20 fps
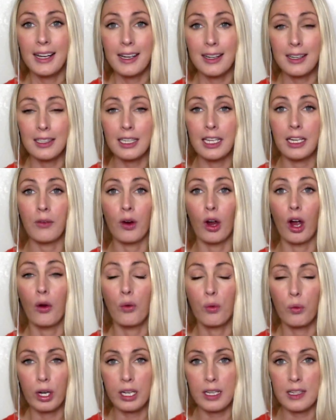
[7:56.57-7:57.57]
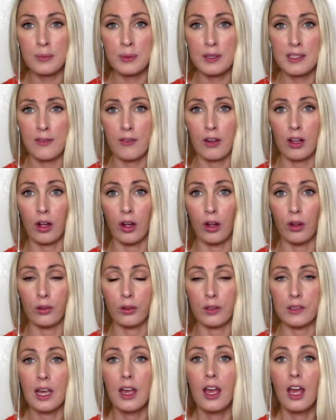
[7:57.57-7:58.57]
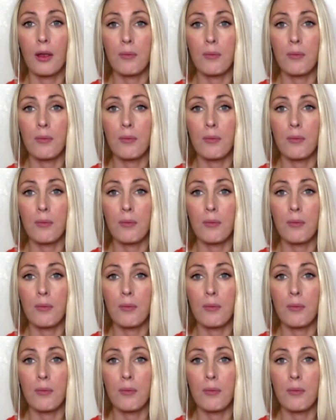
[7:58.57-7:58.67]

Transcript: clearer, really specific goals.